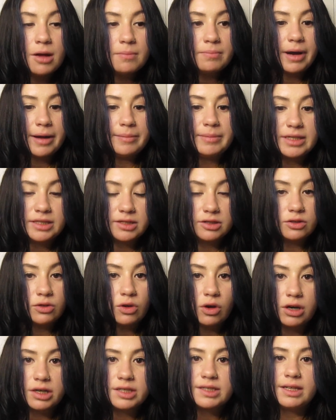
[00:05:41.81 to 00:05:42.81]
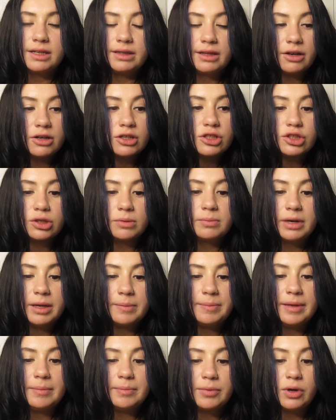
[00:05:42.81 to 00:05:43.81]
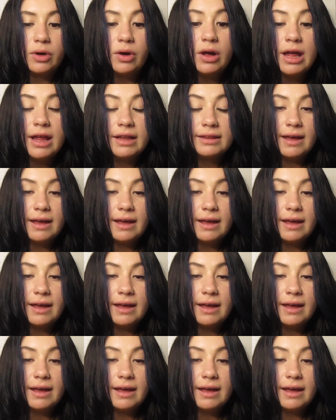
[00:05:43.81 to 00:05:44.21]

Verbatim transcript: by mr larson there are so many people